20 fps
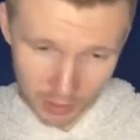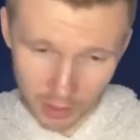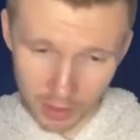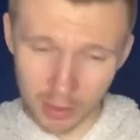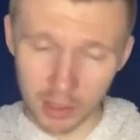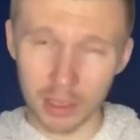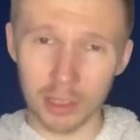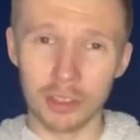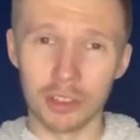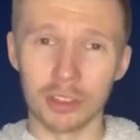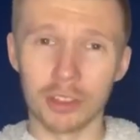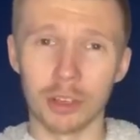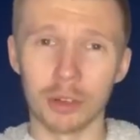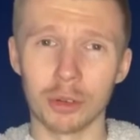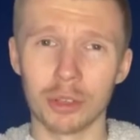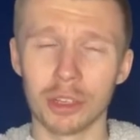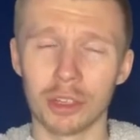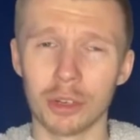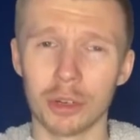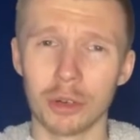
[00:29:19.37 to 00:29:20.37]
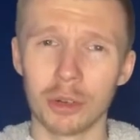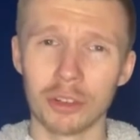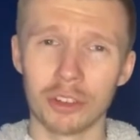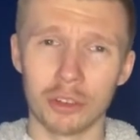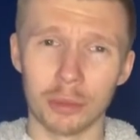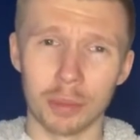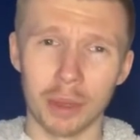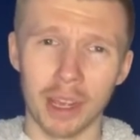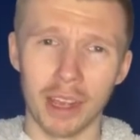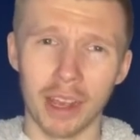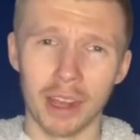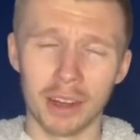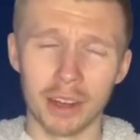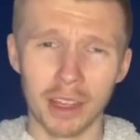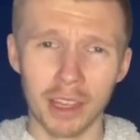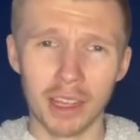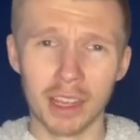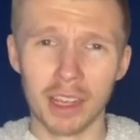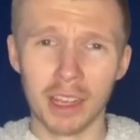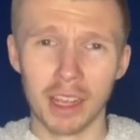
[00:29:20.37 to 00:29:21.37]
to Tokyo, Japan,
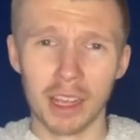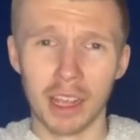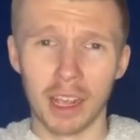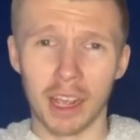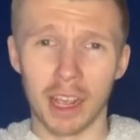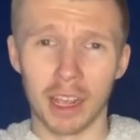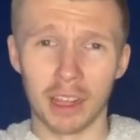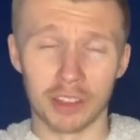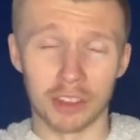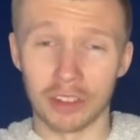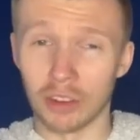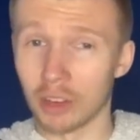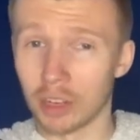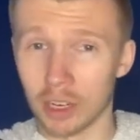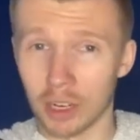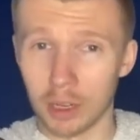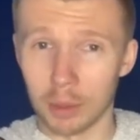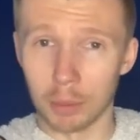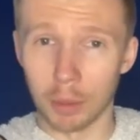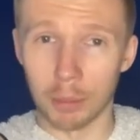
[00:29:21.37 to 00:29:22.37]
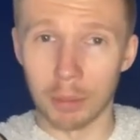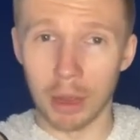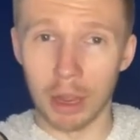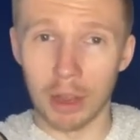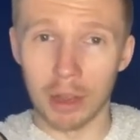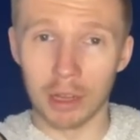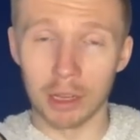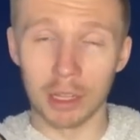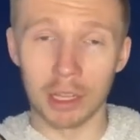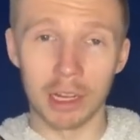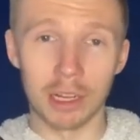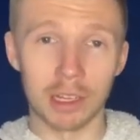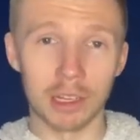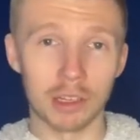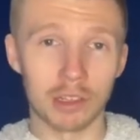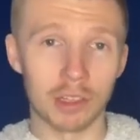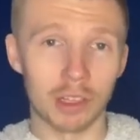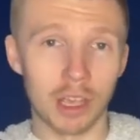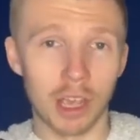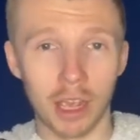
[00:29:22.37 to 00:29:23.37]
and start getting prepared and getting
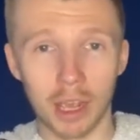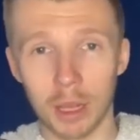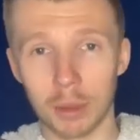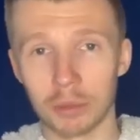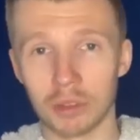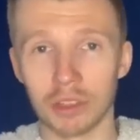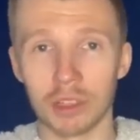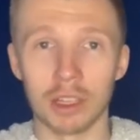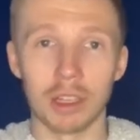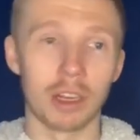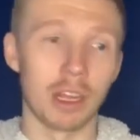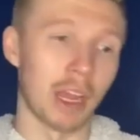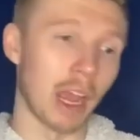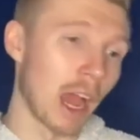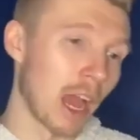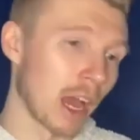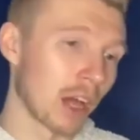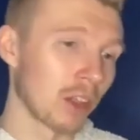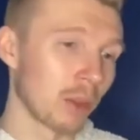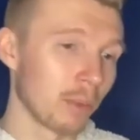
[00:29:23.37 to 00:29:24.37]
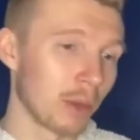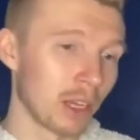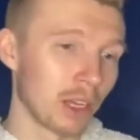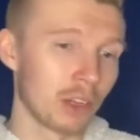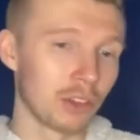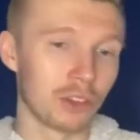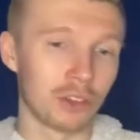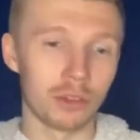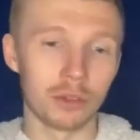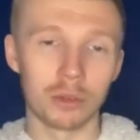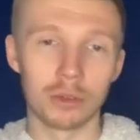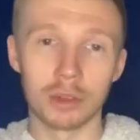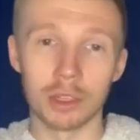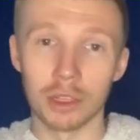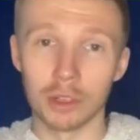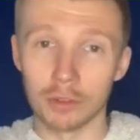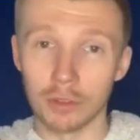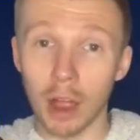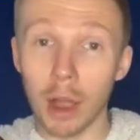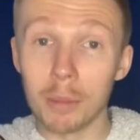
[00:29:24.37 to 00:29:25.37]
into camps and getting acclimated to the
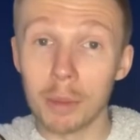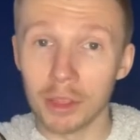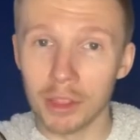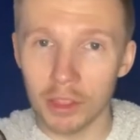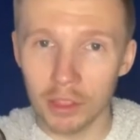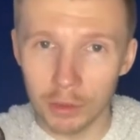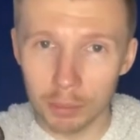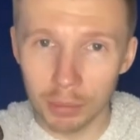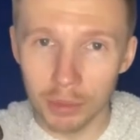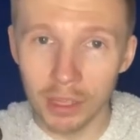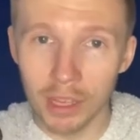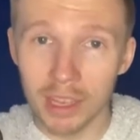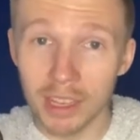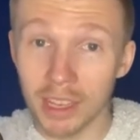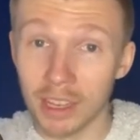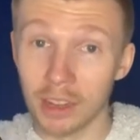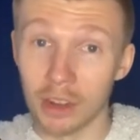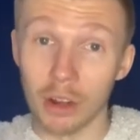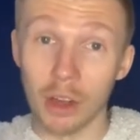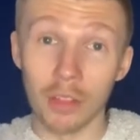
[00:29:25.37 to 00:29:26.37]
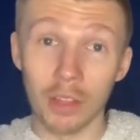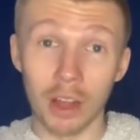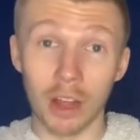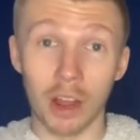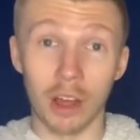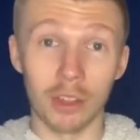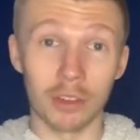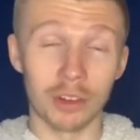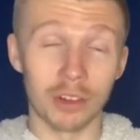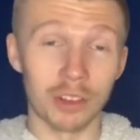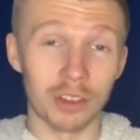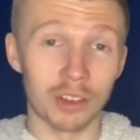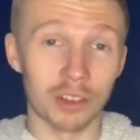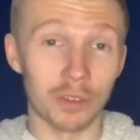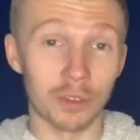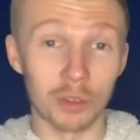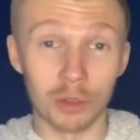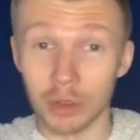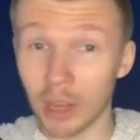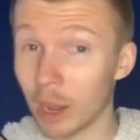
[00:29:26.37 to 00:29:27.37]
environment that they're playing in and all that other good stuff.
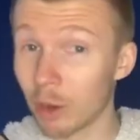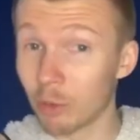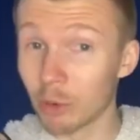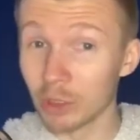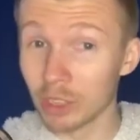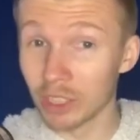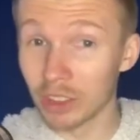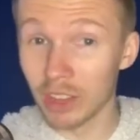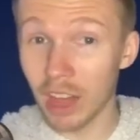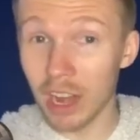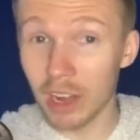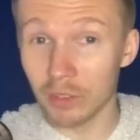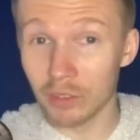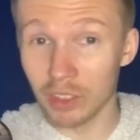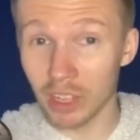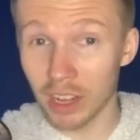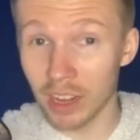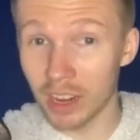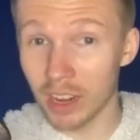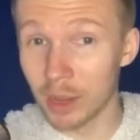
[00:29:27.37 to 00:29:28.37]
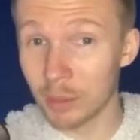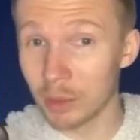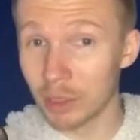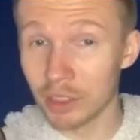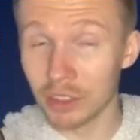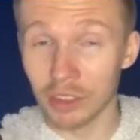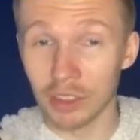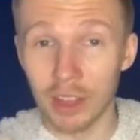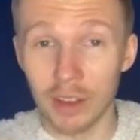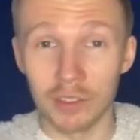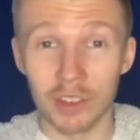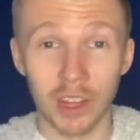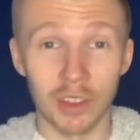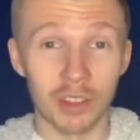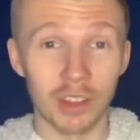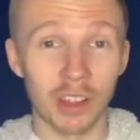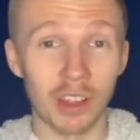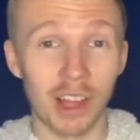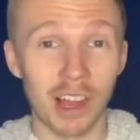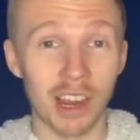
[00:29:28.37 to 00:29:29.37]
So not really a lot of time is left on the
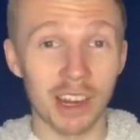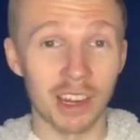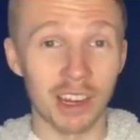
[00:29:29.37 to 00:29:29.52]
clock